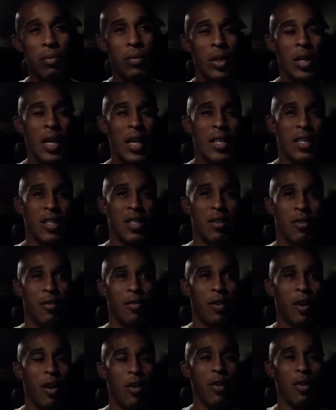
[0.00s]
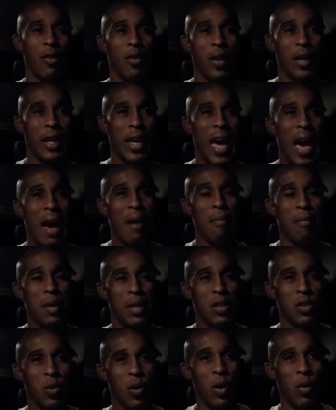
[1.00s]
Is to further the gap
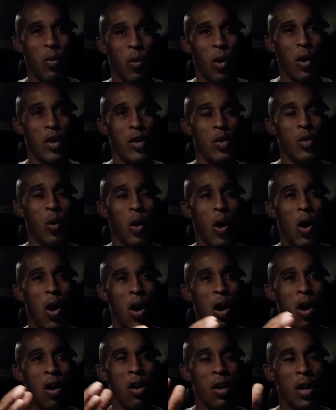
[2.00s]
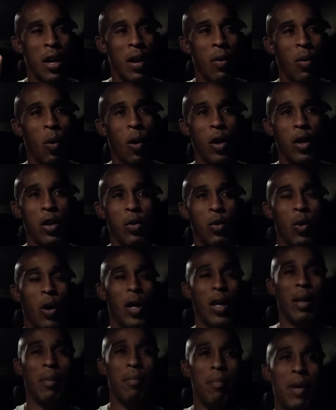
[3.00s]
between where you are and where you
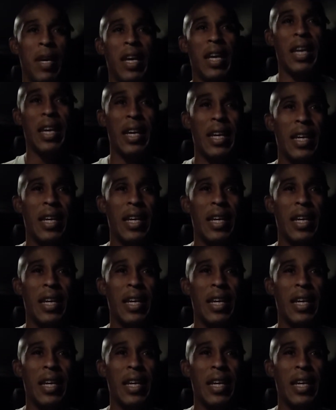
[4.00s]
want to be.